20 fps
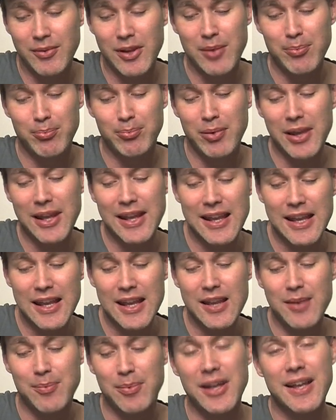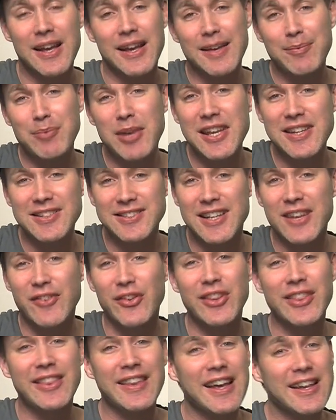me, baby. B
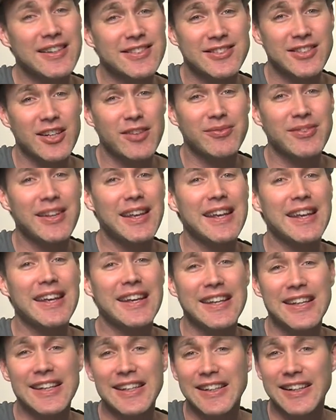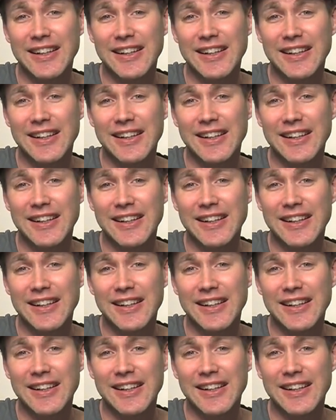seven, that someday